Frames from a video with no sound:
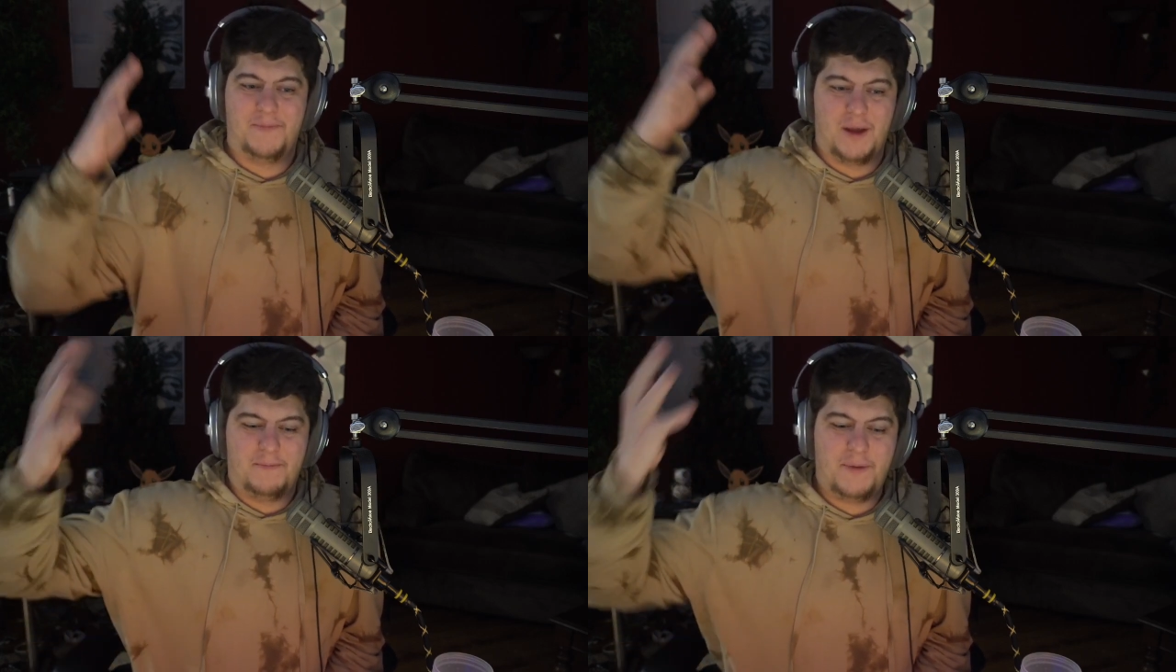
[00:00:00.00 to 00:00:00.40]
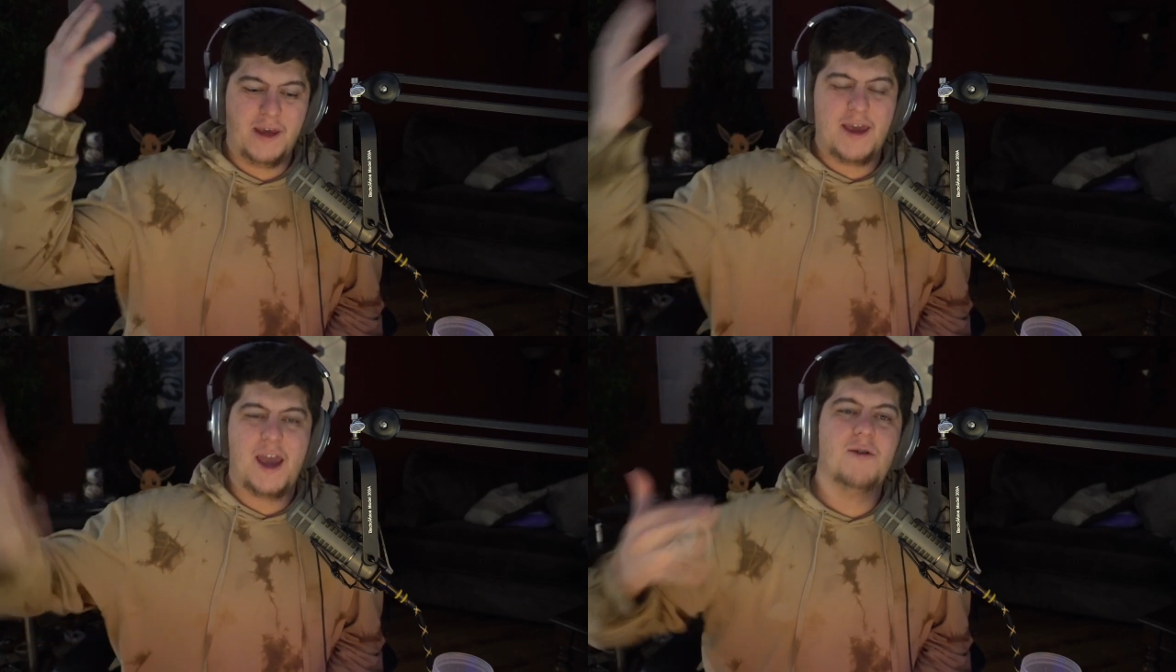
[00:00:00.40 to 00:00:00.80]
a
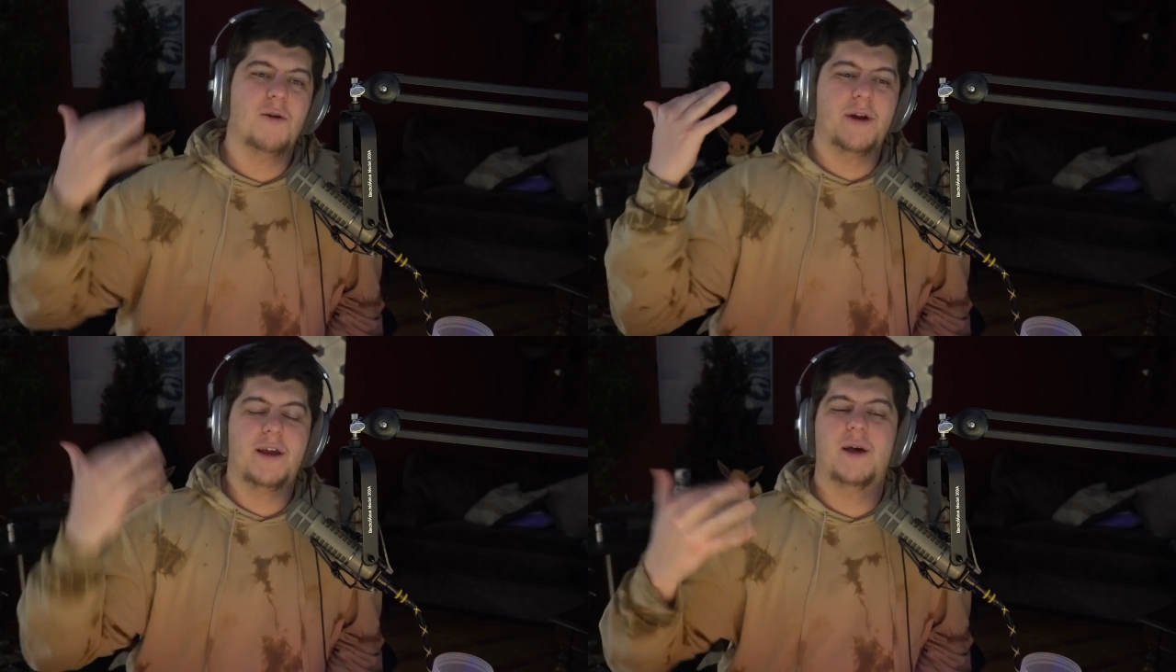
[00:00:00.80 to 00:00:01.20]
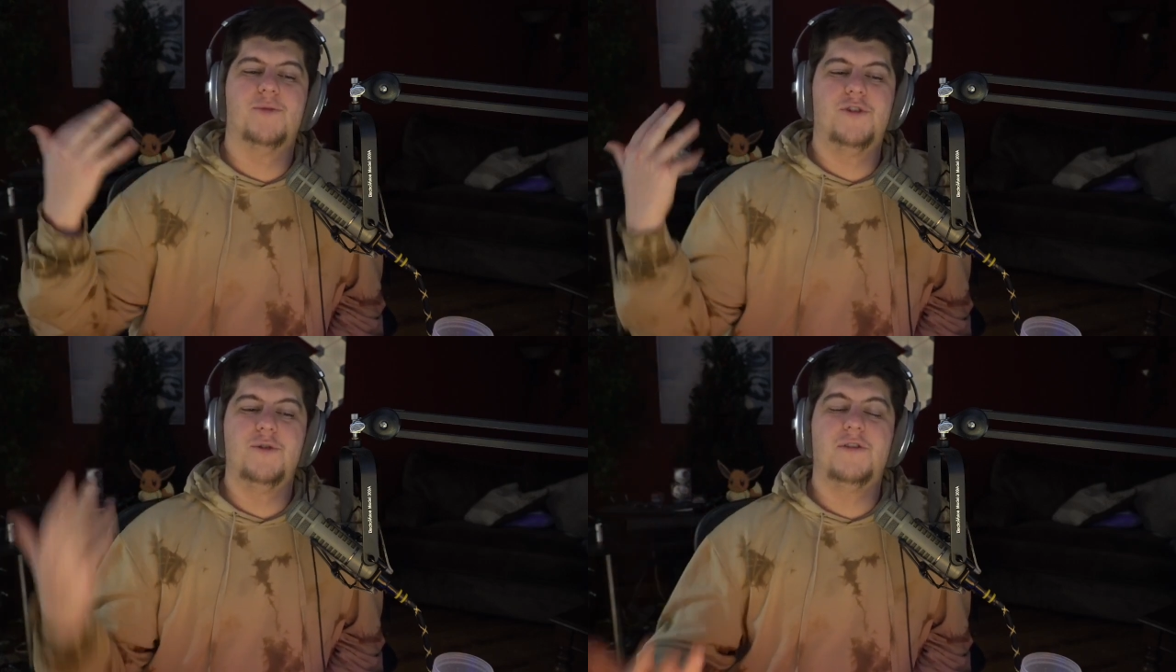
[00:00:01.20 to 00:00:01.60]
big era when it
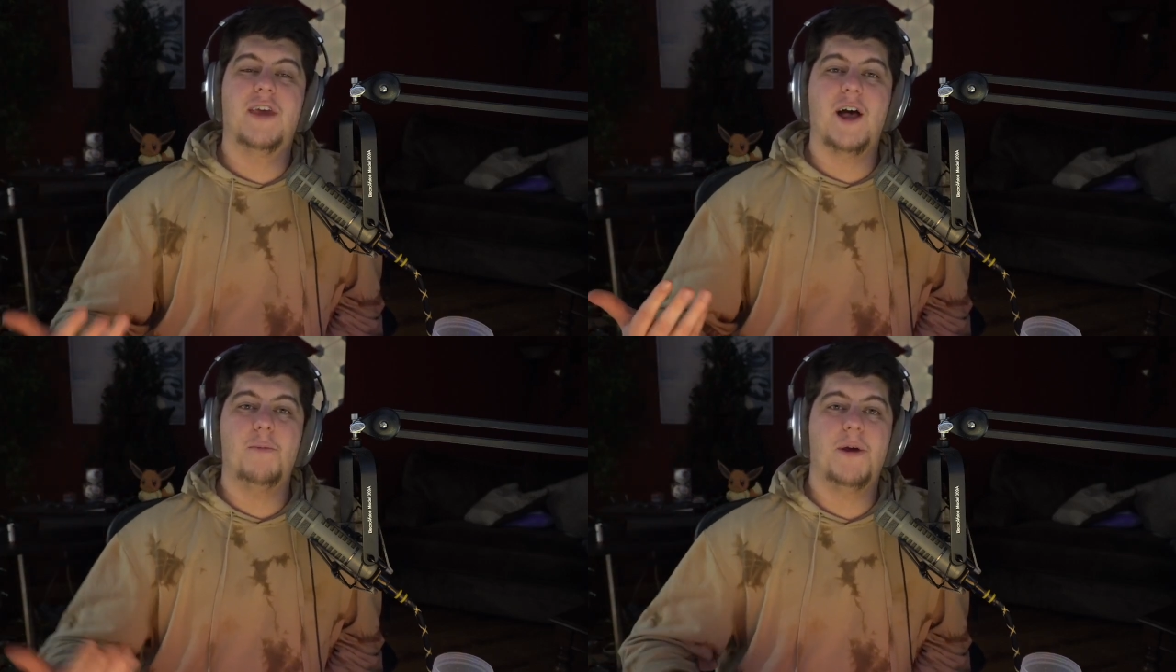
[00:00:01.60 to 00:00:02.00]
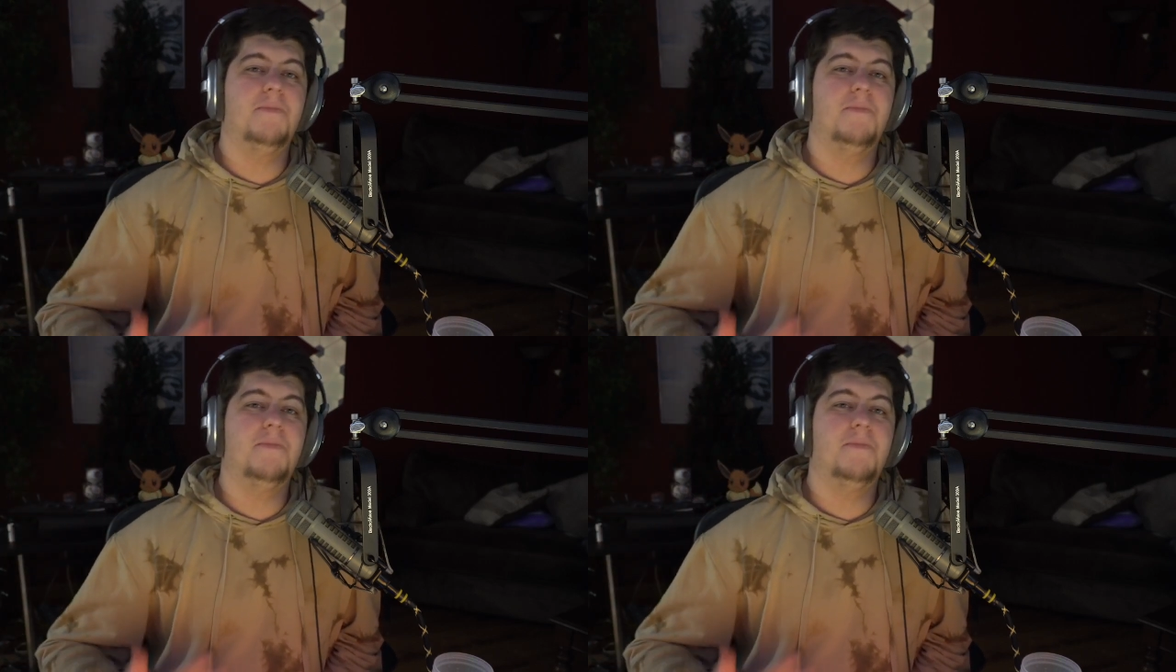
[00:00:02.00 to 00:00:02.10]
comes to scalping.